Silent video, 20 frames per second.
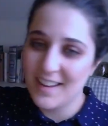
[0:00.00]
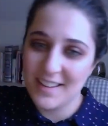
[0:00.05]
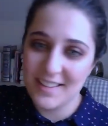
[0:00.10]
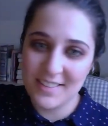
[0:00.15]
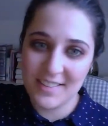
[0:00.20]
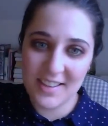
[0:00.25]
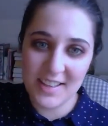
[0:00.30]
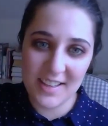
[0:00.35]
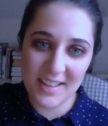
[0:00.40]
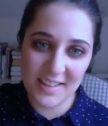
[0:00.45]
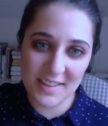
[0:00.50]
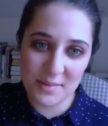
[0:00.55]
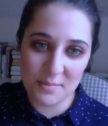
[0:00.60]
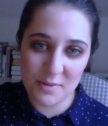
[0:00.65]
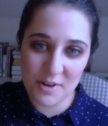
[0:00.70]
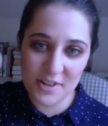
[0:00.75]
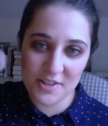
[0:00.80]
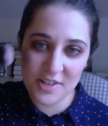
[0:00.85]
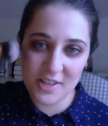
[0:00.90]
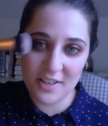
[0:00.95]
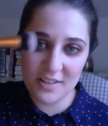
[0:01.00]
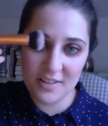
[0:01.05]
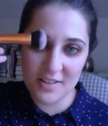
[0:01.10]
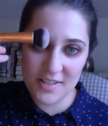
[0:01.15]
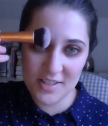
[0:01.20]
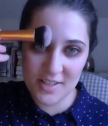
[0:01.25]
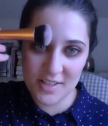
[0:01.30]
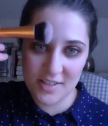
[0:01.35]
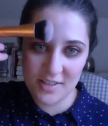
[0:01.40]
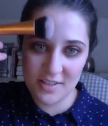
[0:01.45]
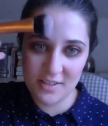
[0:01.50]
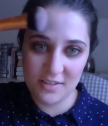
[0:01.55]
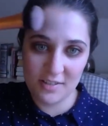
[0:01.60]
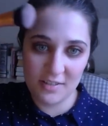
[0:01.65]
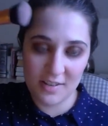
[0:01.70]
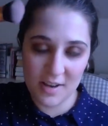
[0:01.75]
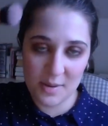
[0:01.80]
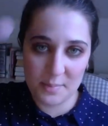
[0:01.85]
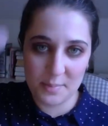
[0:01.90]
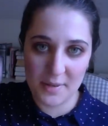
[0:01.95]
the brush I used
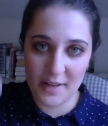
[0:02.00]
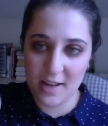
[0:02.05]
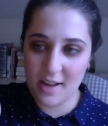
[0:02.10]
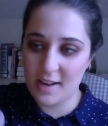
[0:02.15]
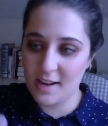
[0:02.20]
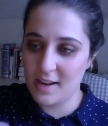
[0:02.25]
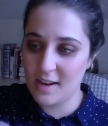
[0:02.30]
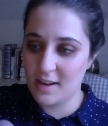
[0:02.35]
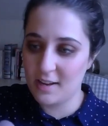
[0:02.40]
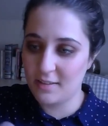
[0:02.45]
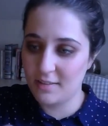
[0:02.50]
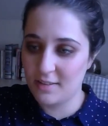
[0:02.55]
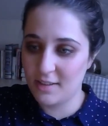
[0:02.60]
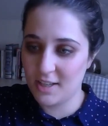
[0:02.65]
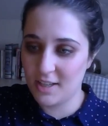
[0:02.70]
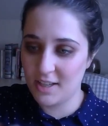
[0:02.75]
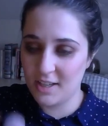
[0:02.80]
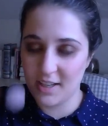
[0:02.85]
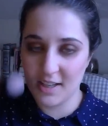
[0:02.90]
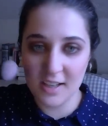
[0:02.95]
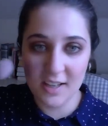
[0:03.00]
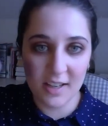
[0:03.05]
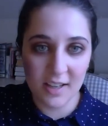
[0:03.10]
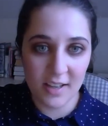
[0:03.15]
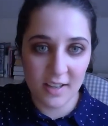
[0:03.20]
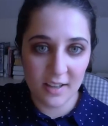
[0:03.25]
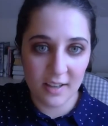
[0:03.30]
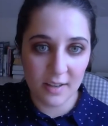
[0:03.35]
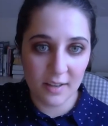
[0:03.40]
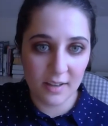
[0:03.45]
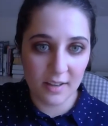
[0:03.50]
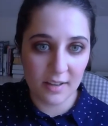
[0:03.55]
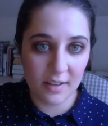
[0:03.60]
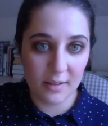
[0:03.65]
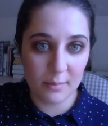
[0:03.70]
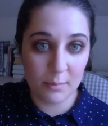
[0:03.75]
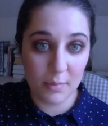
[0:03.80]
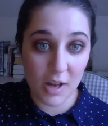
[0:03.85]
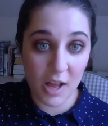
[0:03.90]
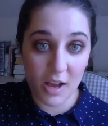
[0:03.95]
to apply the
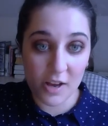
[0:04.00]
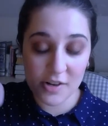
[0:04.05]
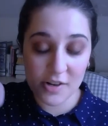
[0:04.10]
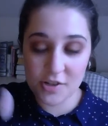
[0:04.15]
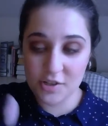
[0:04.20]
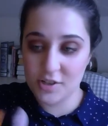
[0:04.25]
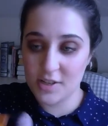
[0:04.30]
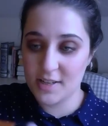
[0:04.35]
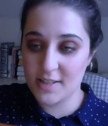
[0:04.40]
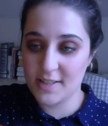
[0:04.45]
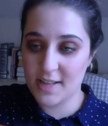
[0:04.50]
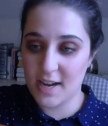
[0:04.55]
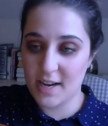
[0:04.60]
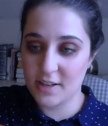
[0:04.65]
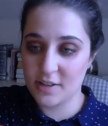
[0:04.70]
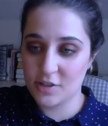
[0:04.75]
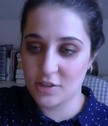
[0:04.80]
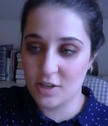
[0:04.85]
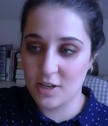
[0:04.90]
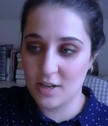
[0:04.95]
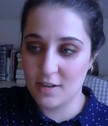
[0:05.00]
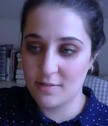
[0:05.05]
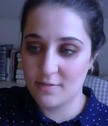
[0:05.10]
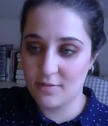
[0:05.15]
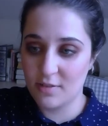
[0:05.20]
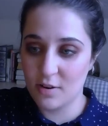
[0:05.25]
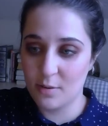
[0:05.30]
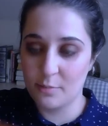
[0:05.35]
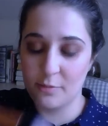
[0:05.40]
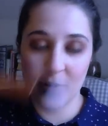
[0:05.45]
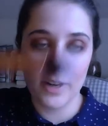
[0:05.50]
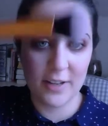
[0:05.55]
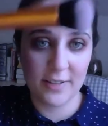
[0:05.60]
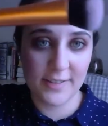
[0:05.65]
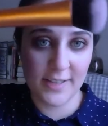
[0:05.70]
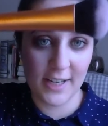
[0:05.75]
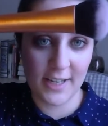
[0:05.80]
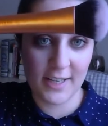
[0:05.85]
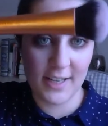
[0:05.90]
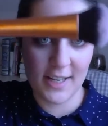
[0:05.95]
blush is actually from Real
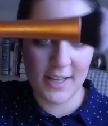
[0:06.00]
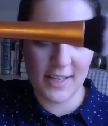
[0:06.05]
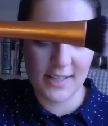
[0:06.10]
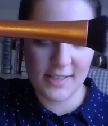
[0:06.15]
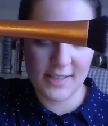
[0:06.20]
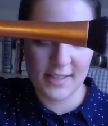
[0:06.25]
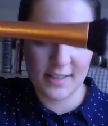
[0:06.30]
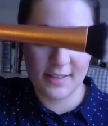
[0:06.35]
Techniques.